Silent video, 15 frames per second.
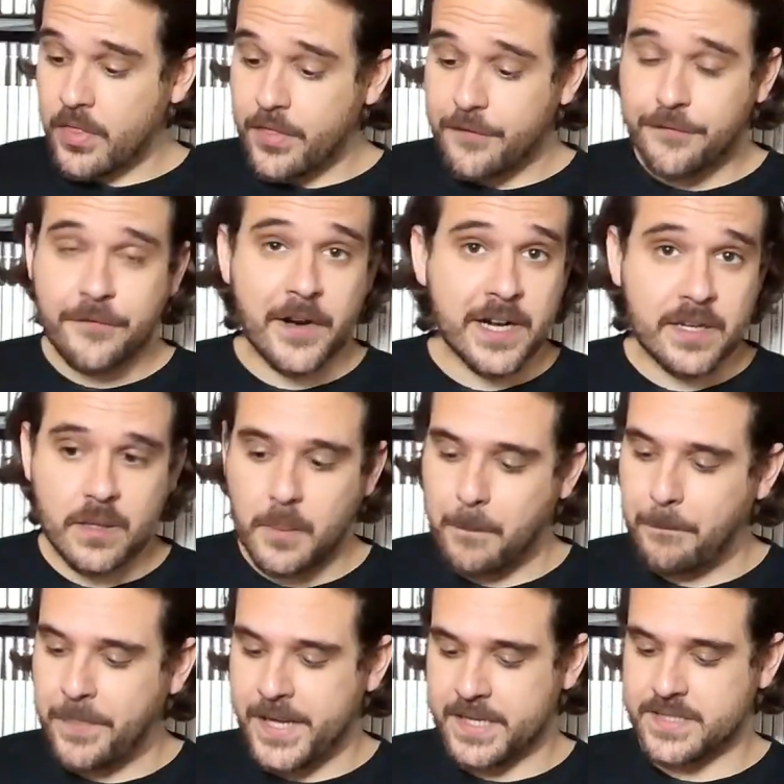the final
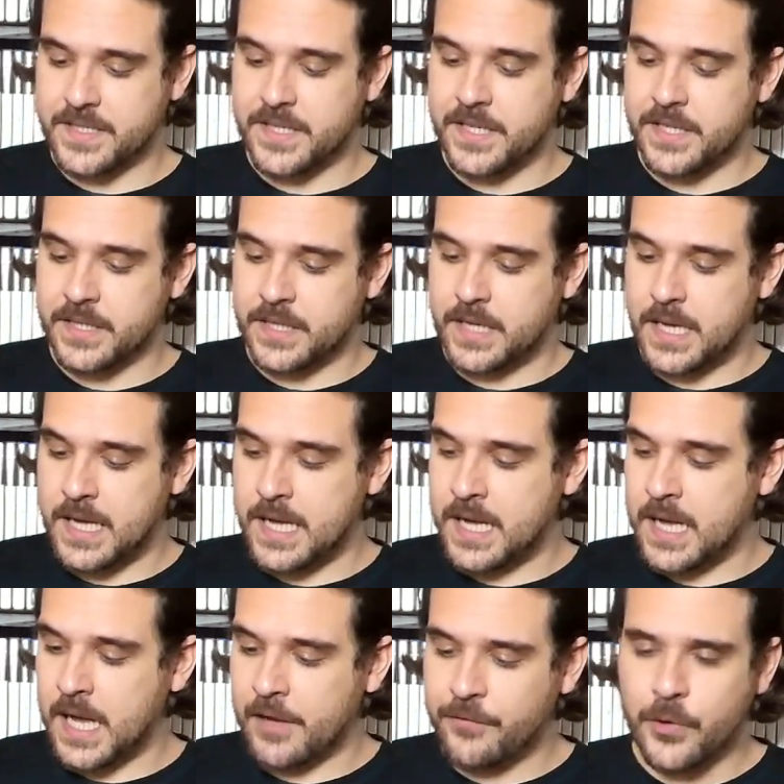picks here.
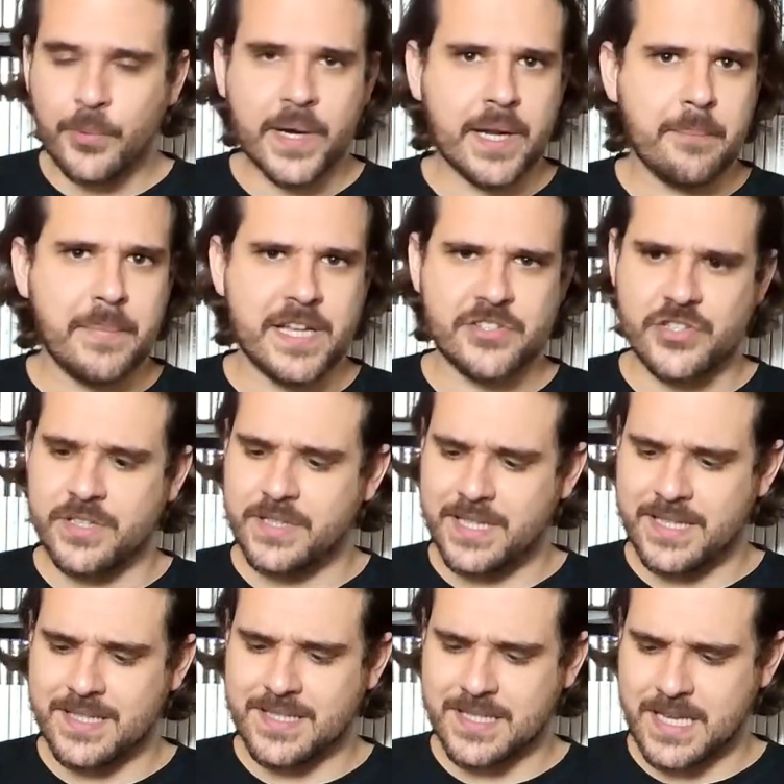I've already mentioned
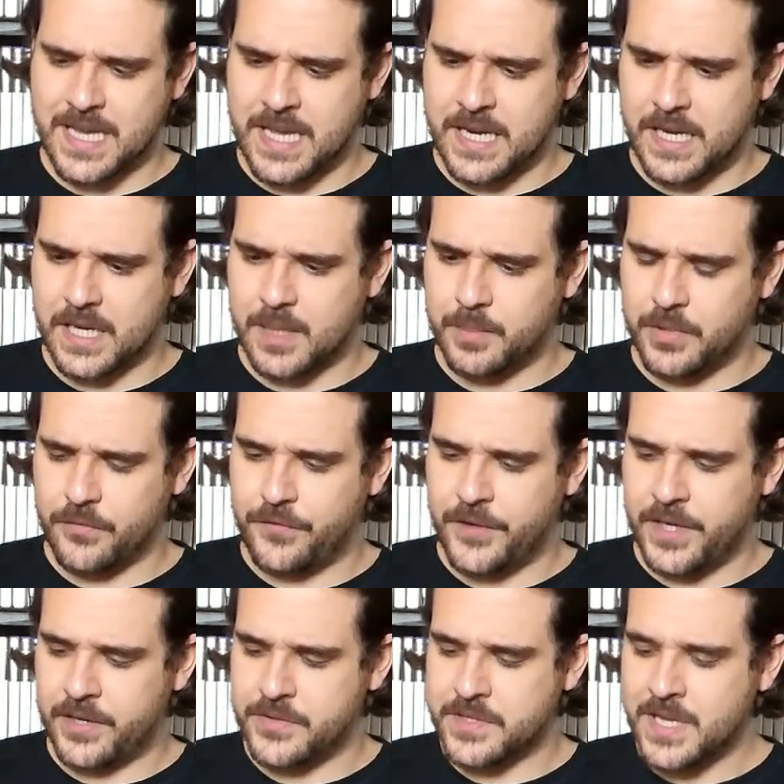this in a couple of
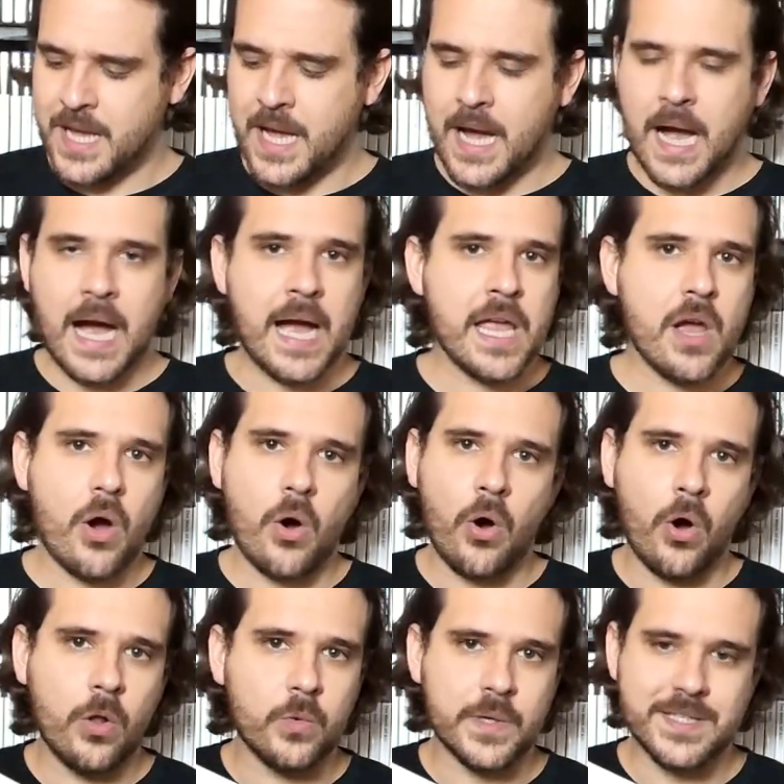videos. I
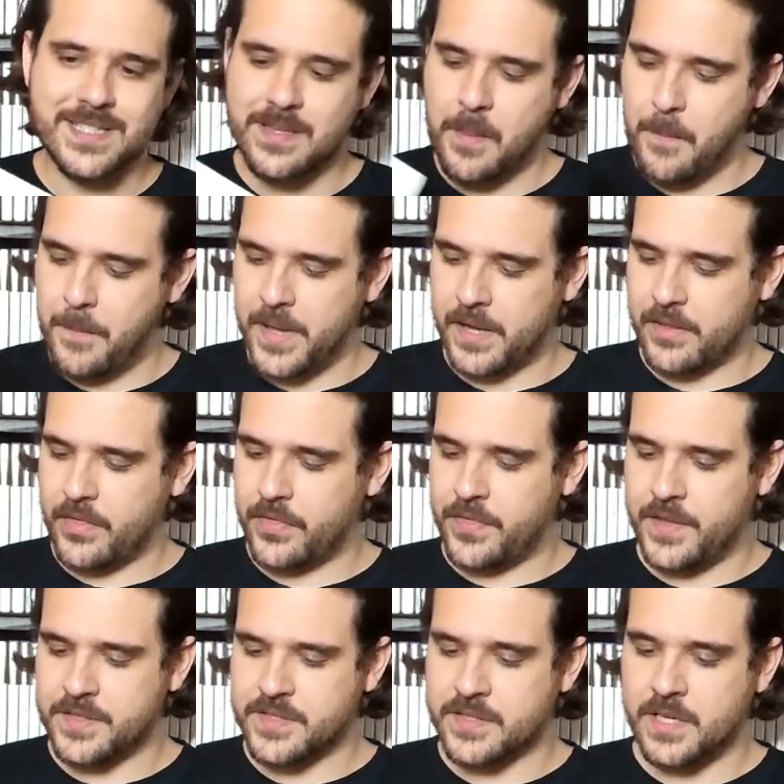always pick
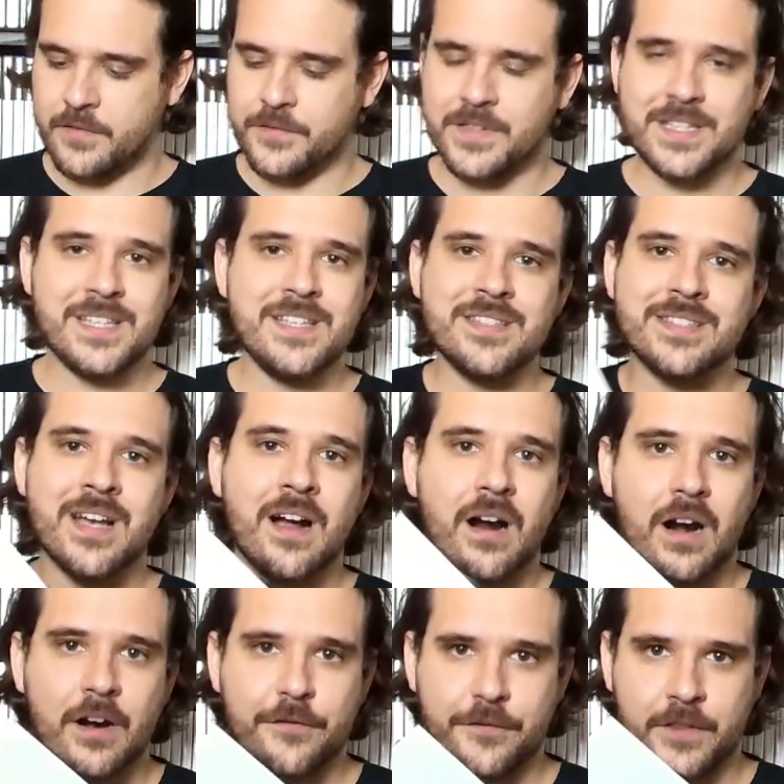this stuff. These
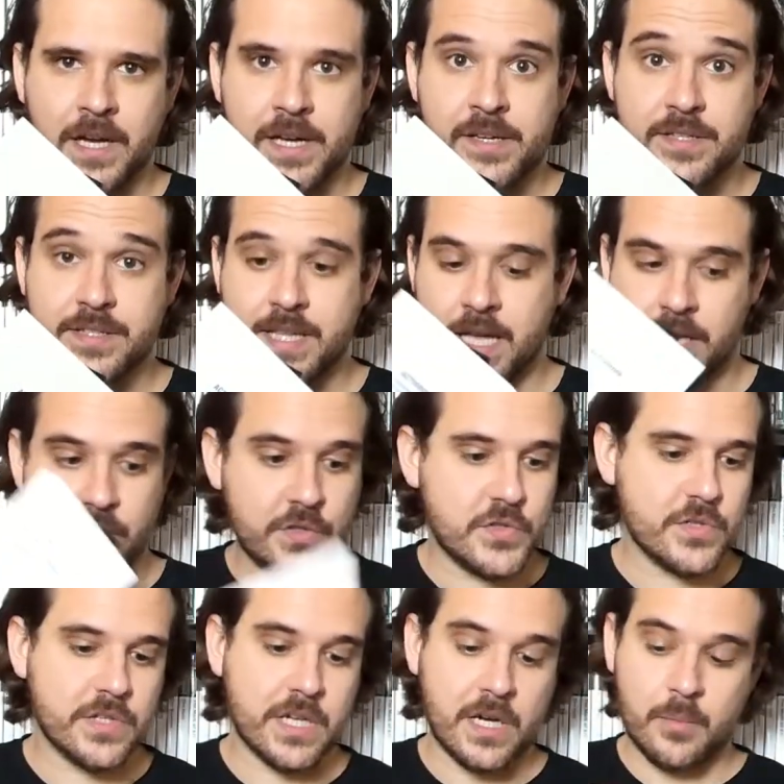are flyers that
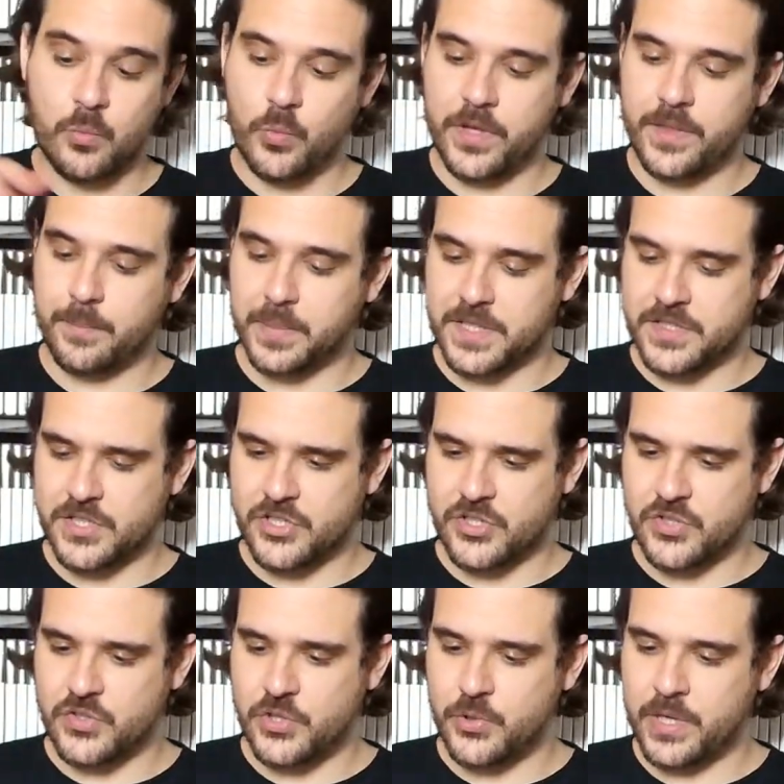used to come with the
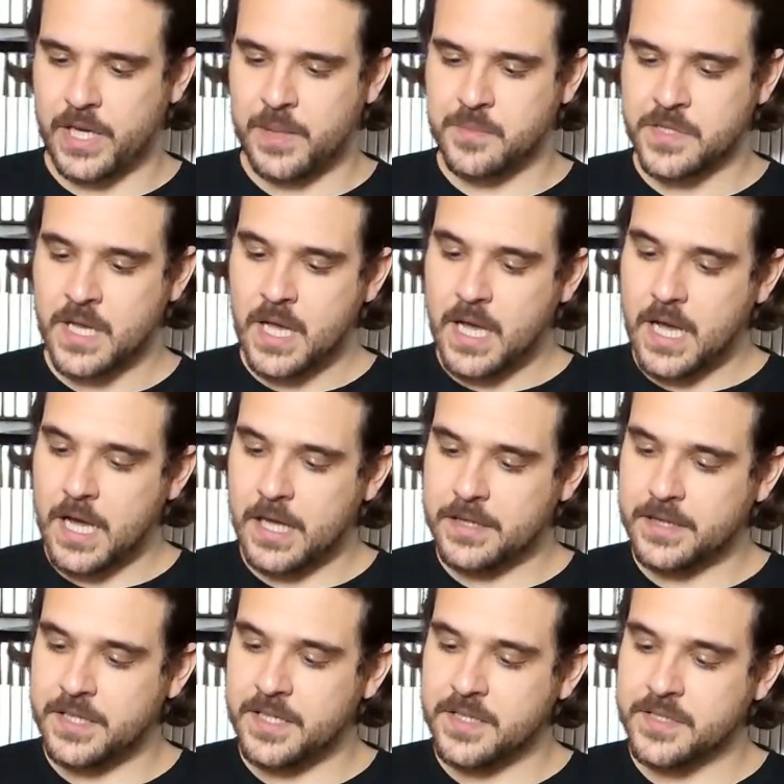PlayStation 2 games.
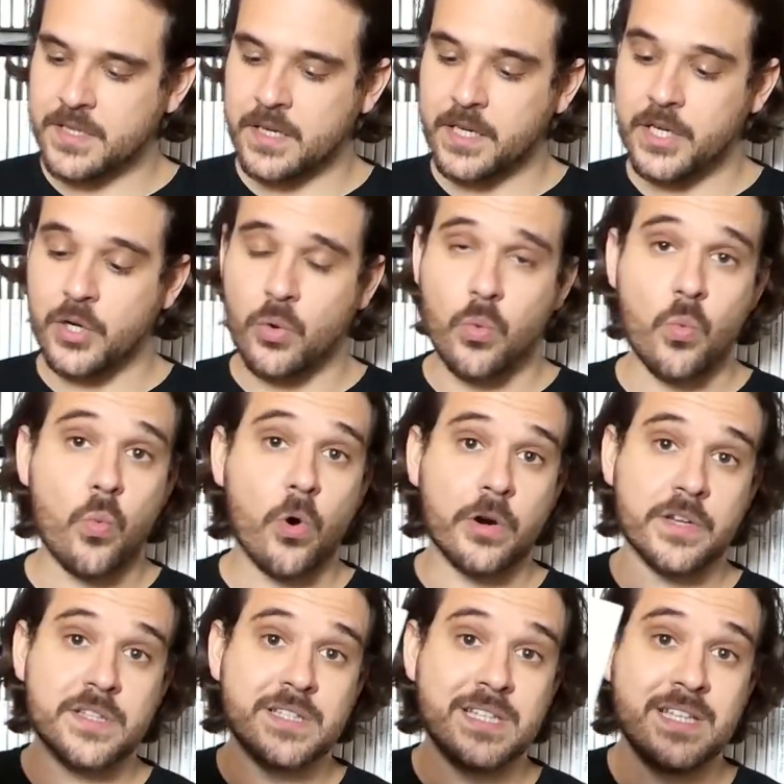These are,
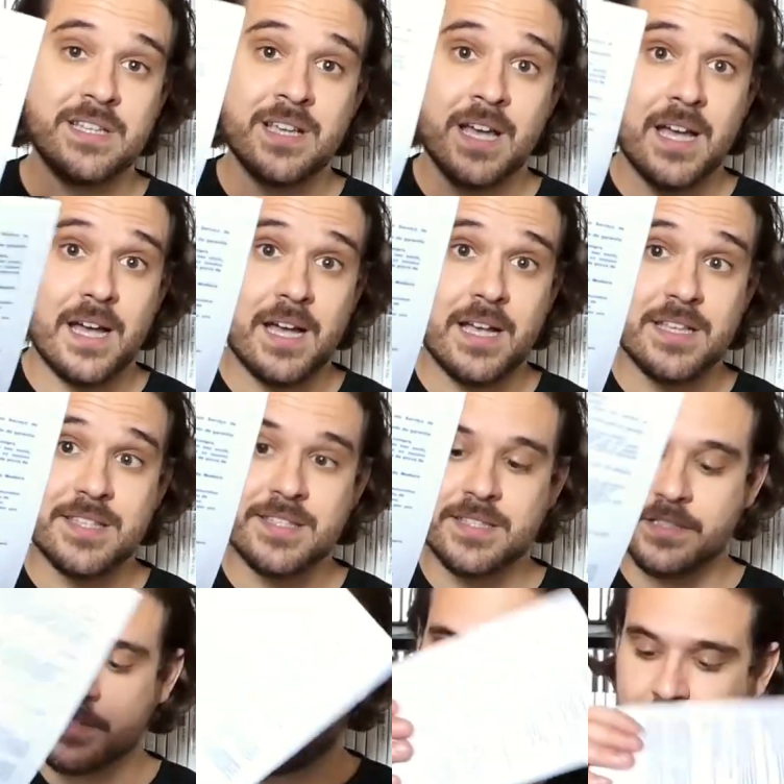warranty
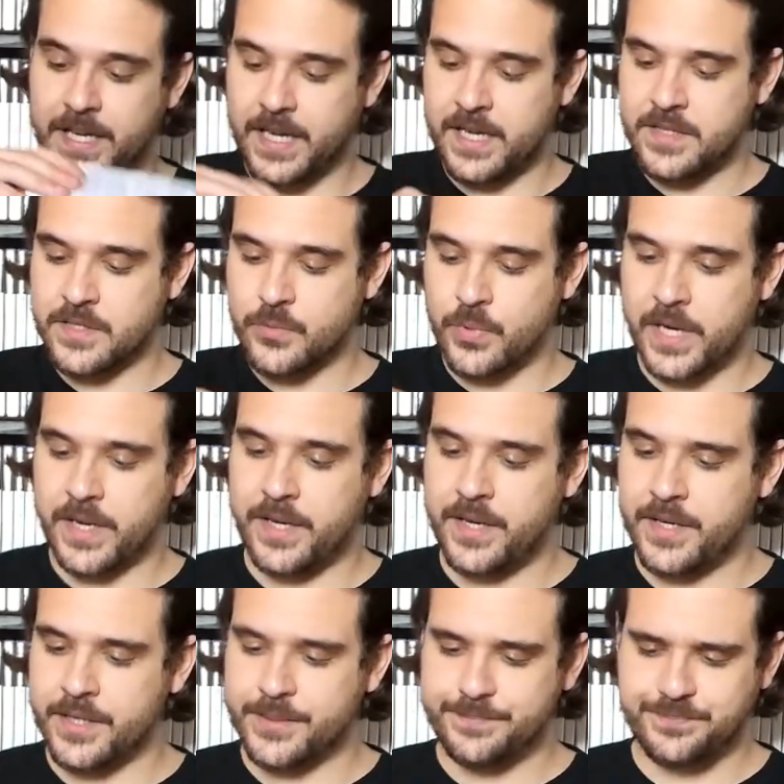certificates right
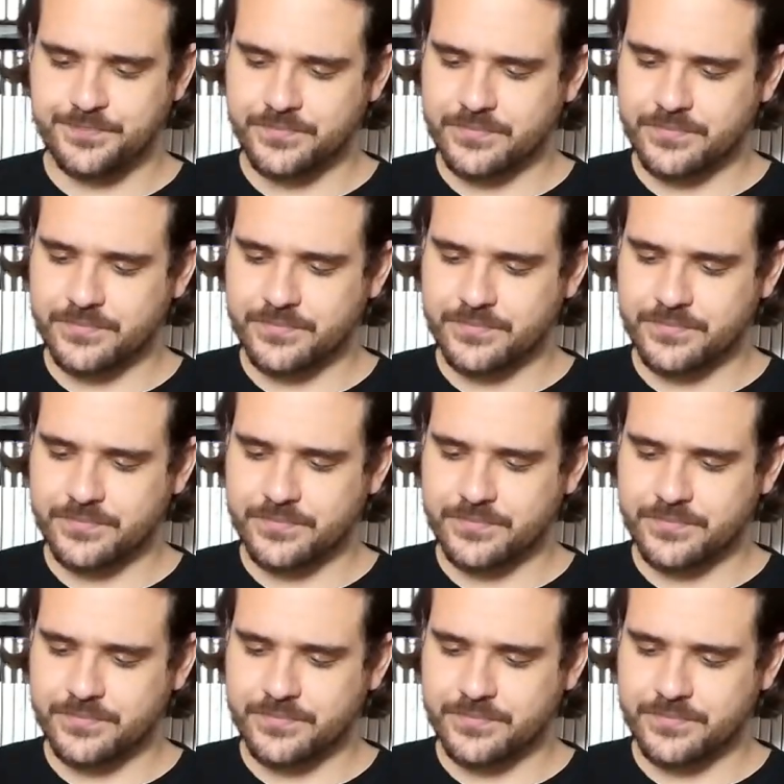here.